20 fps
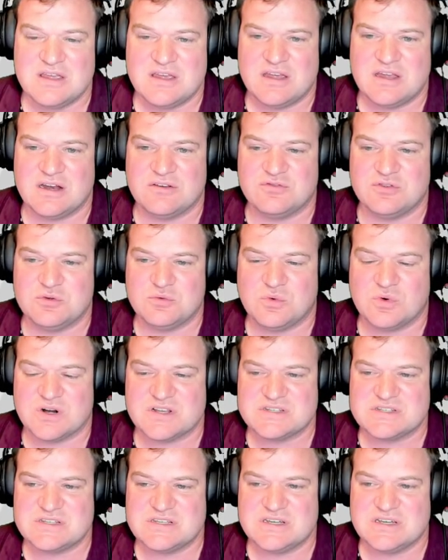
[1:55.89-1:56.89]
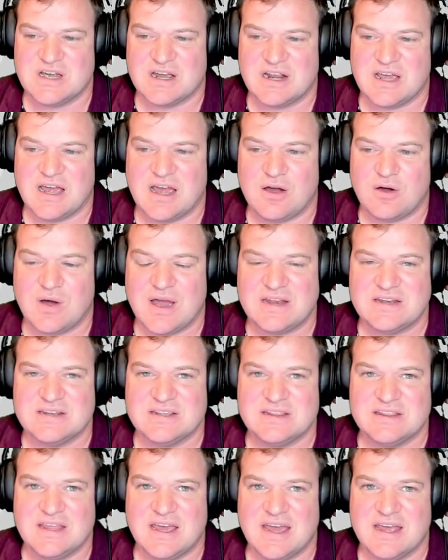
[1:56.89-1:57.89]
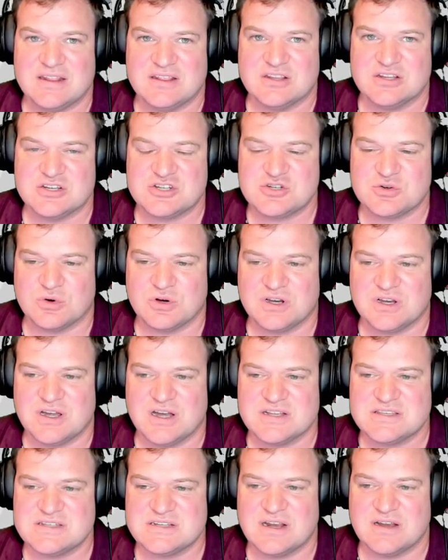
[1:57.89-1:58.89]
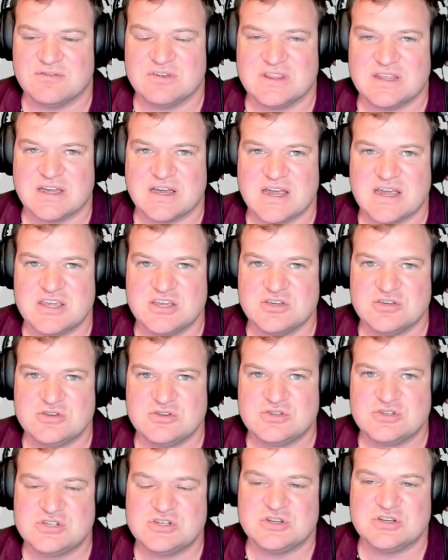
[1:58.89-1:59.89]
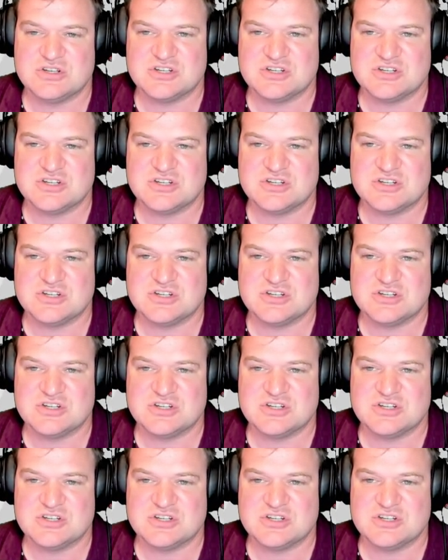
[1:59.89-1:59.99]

And if you want to see kind of how I did that and the shortcuts and everything I used, you can